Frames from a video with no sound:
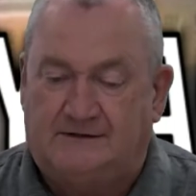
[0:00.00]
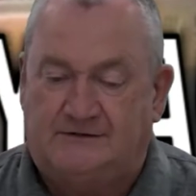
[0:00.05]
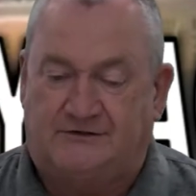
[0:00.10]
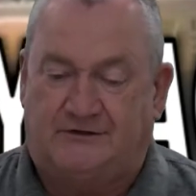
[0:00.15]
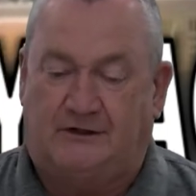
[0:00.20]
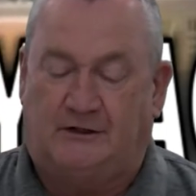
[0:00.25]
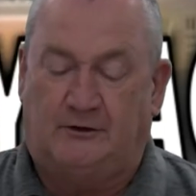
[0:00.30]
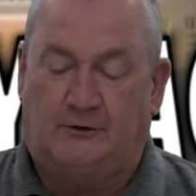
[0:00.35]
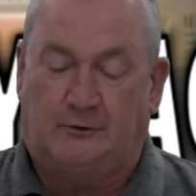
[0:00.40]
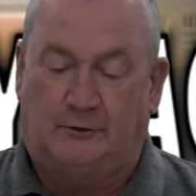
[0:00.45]

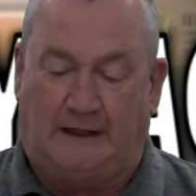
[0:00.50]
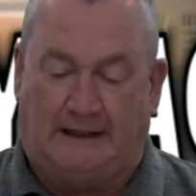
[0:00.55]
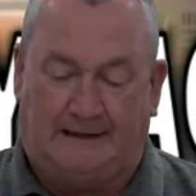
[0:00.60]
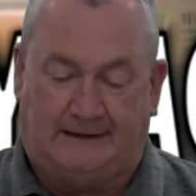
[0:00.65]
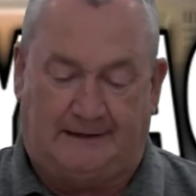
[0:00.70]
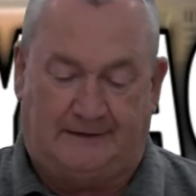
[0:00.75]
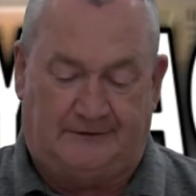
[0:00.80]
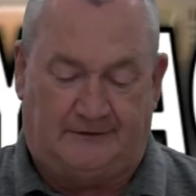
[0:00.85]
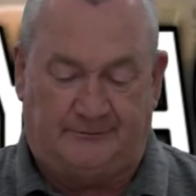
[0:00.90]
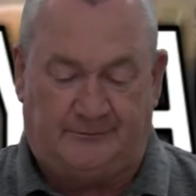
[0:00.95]

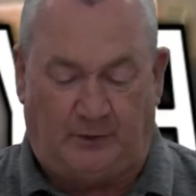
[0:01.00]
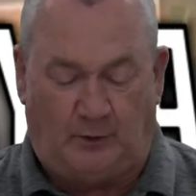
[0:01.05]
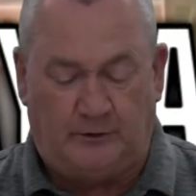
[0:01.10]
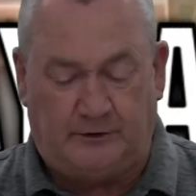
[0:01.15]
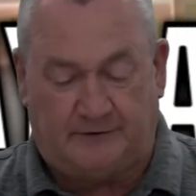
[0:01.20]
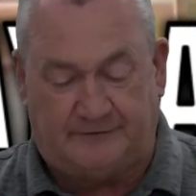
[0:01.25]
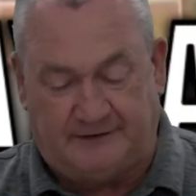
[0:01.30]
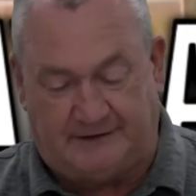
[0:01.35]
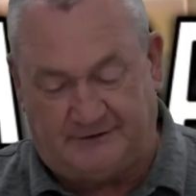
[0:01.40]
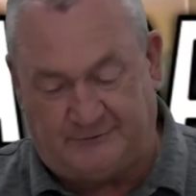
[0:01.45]
So the
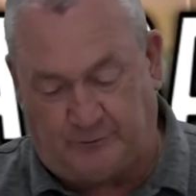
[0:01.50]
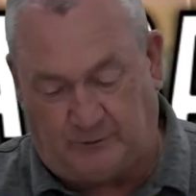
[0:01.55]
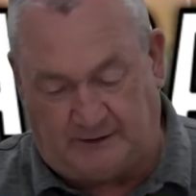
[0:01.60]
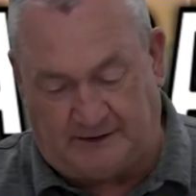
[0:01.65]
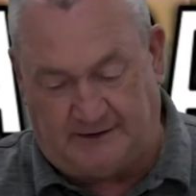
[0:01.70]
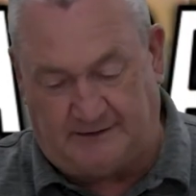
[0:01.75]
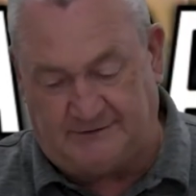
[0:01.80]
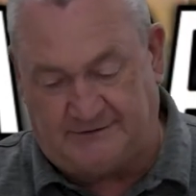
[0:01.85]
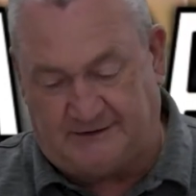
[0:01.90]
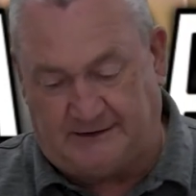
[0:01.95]
point of this
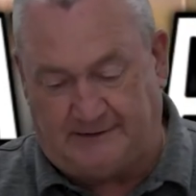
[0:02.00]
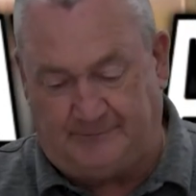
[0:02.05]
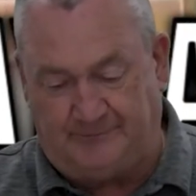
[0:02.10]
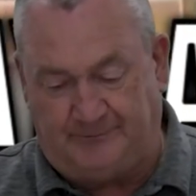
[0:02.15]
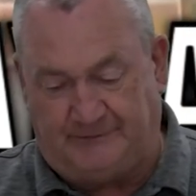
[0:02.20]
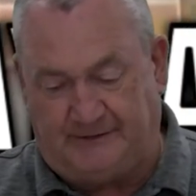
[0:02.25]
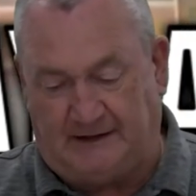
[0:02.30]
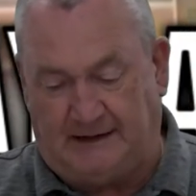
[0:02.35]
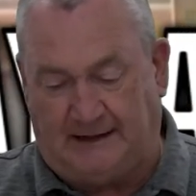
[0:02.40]
was,